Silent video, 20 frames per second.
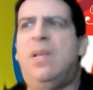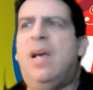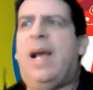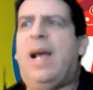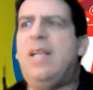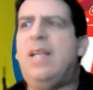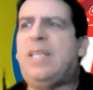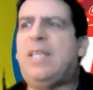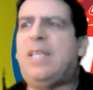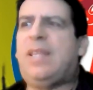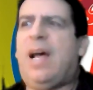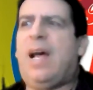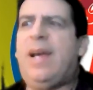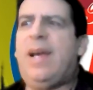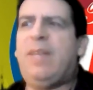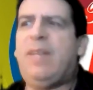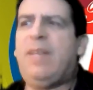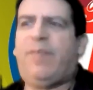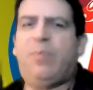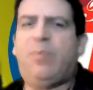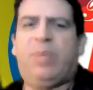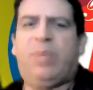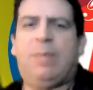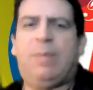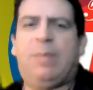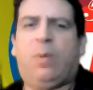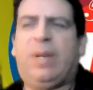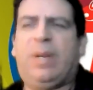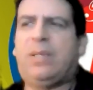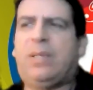I used to have to hide it from
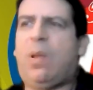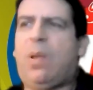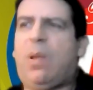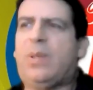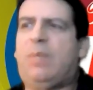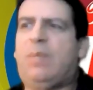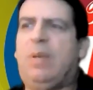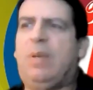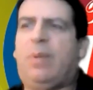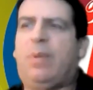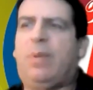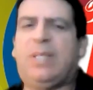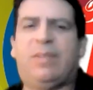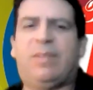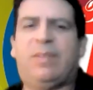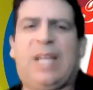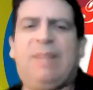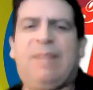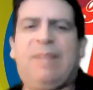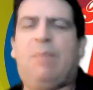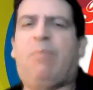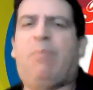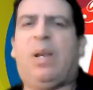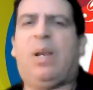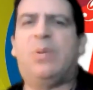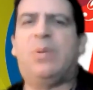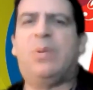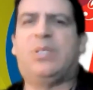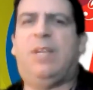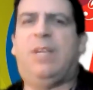people when I talked to people because I was kind of
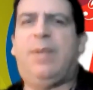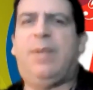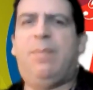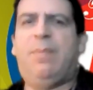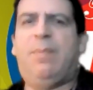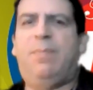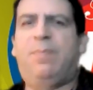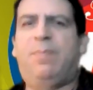embarrassed of it.